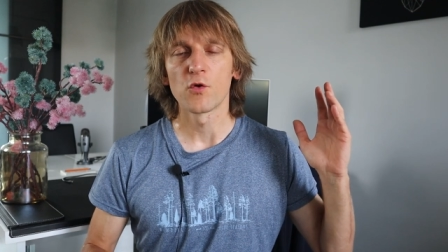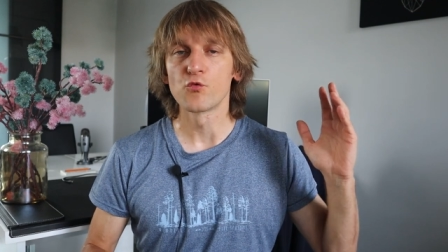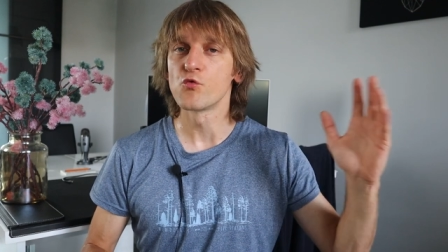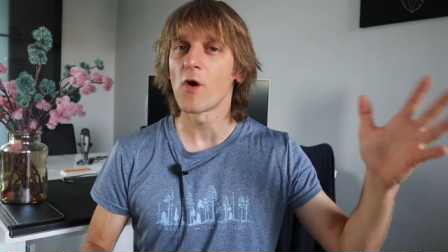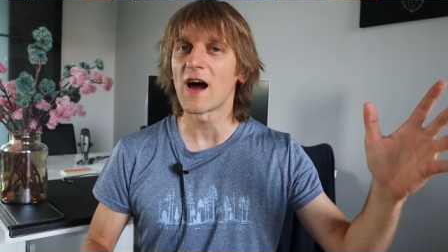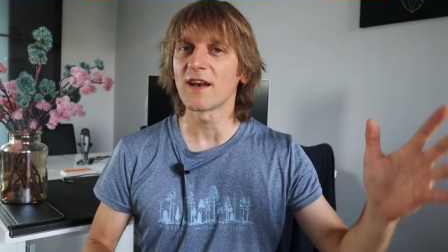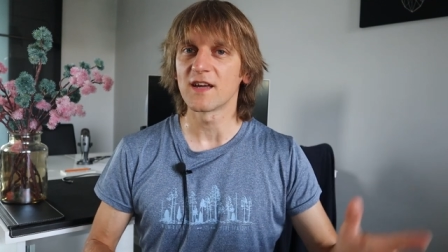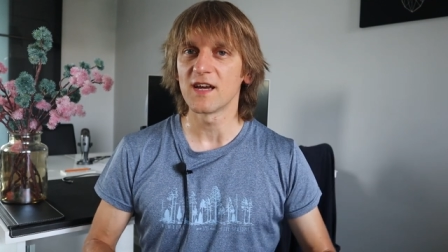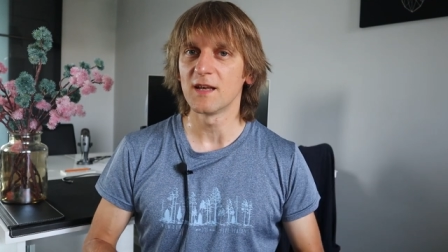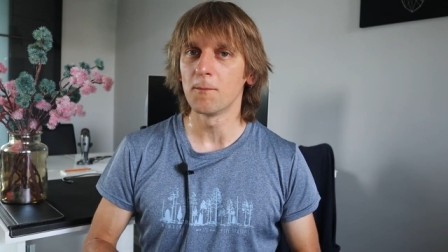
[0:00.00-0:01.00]

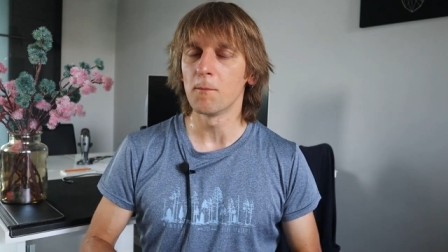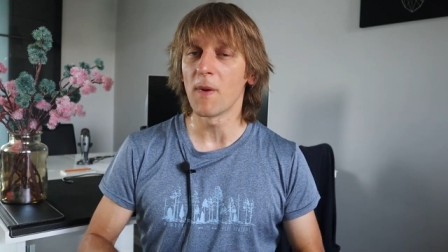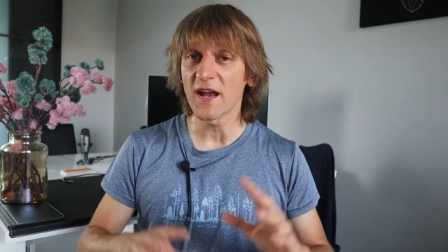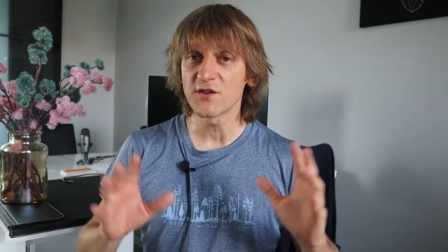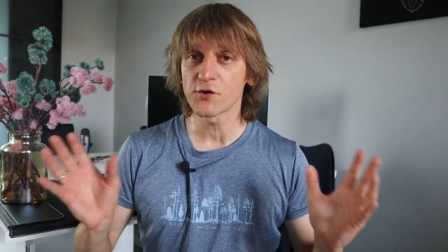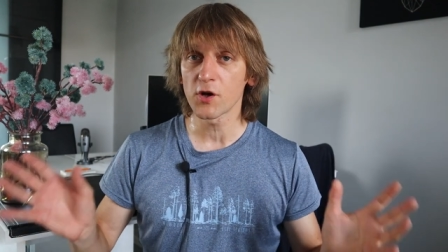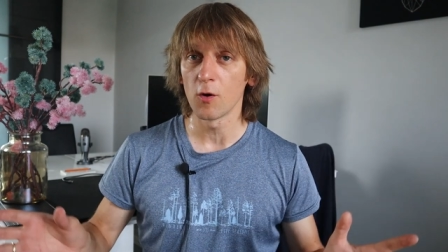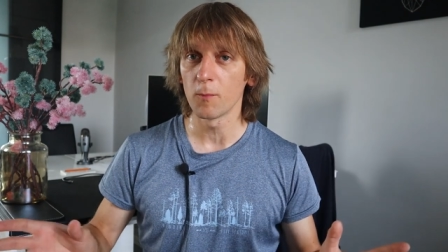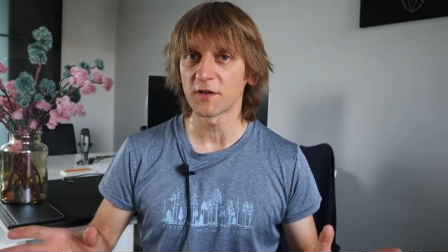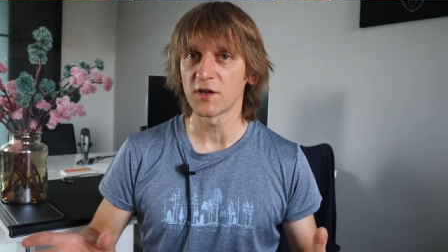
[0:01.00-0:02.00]
run in major
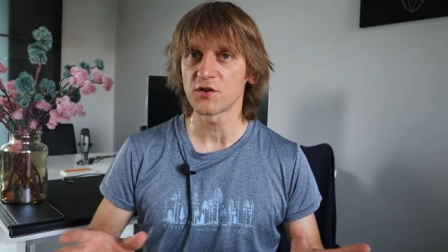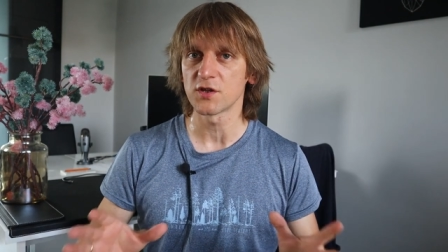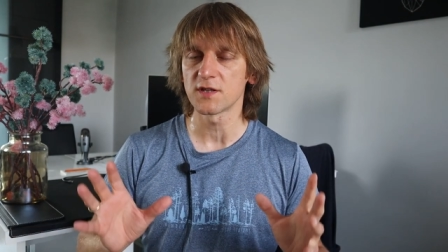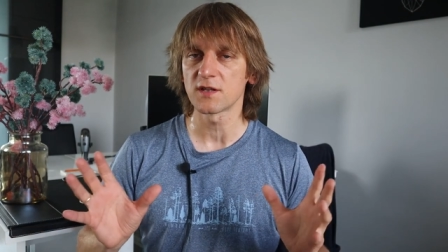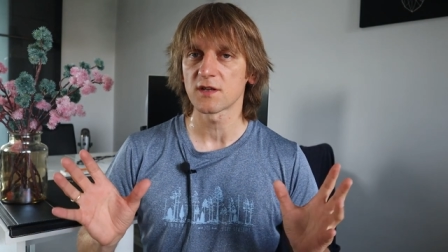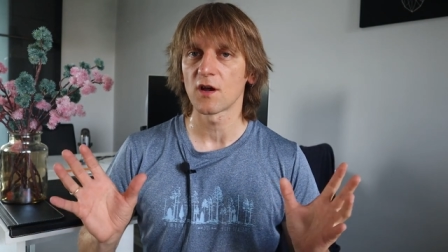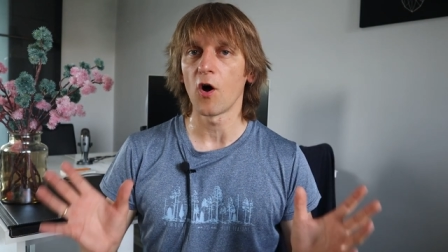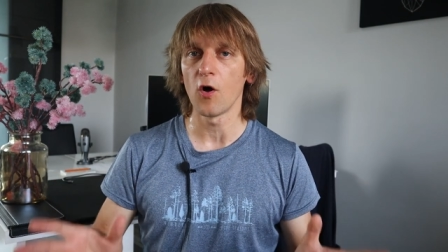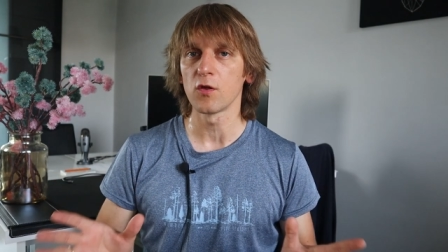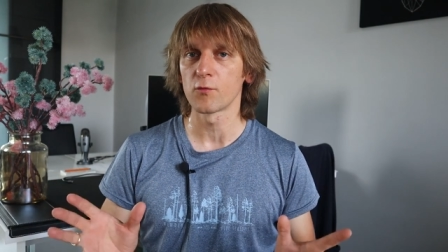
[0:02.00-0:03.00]
competitions
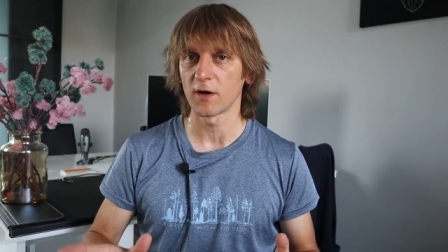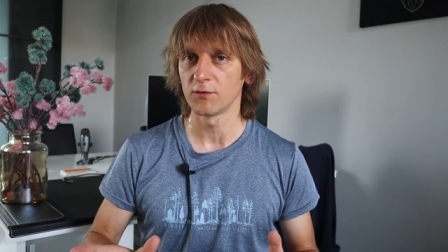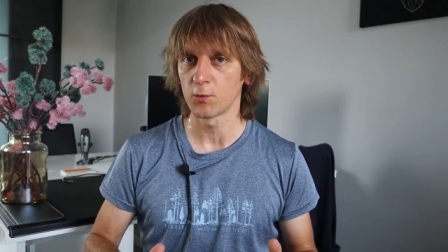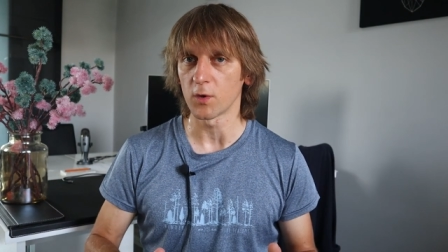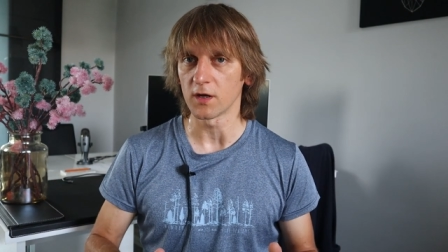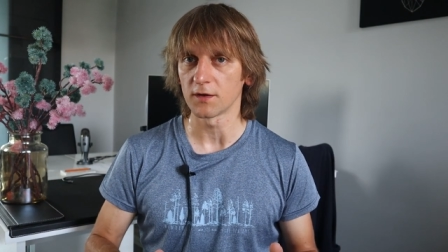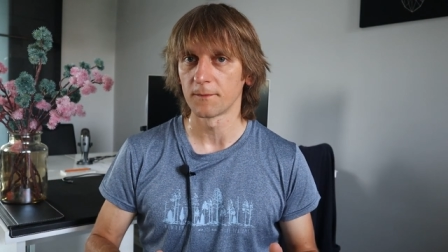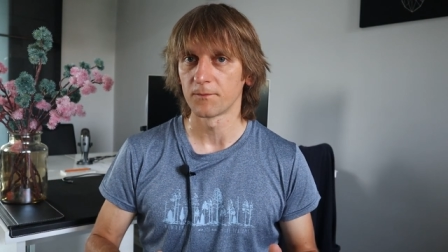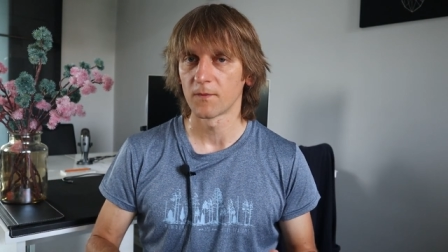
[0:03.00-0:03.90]
all around the world?